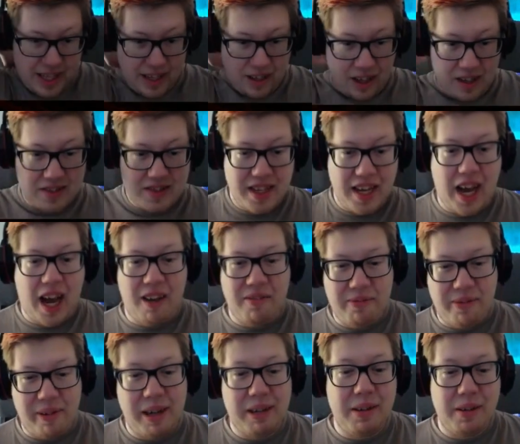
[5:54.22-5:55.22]
And honestly,
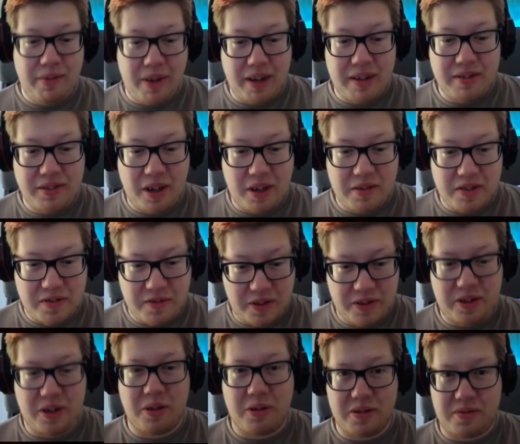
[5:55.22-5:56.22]
I'm very, very nervous
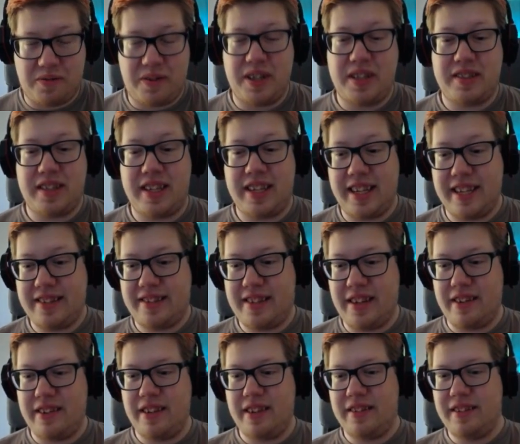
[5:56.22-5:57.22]
for those things. I
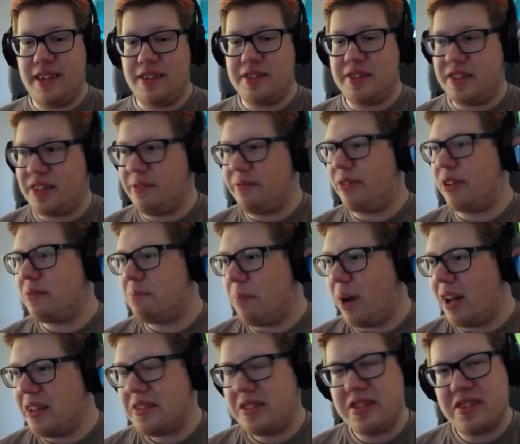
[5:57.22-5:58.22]
guess there, there's different
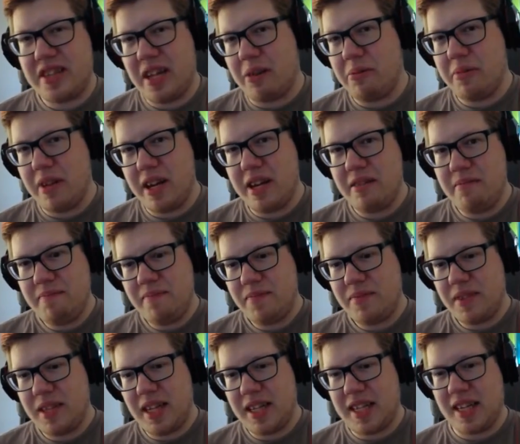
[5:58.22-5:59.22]
monsters down there.
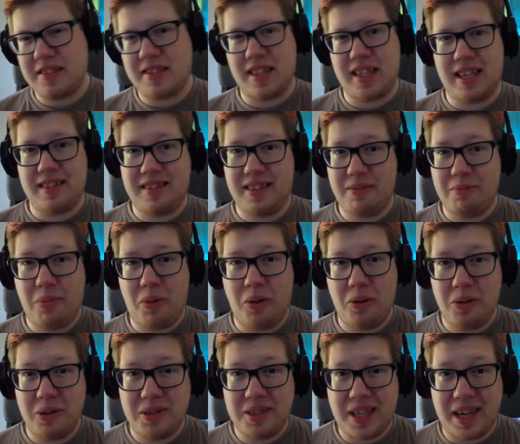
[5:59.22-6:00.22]
I guess I got the
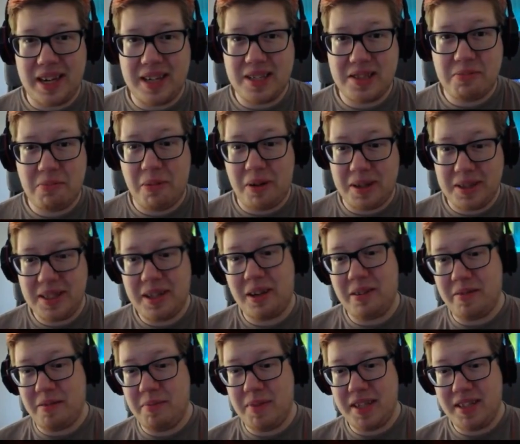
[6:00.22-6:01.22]
more nice
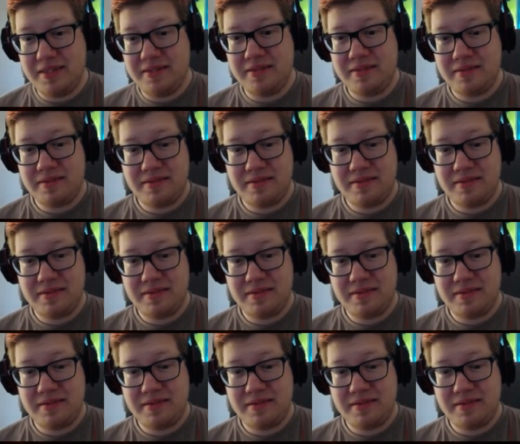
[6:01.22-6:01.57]
one after me.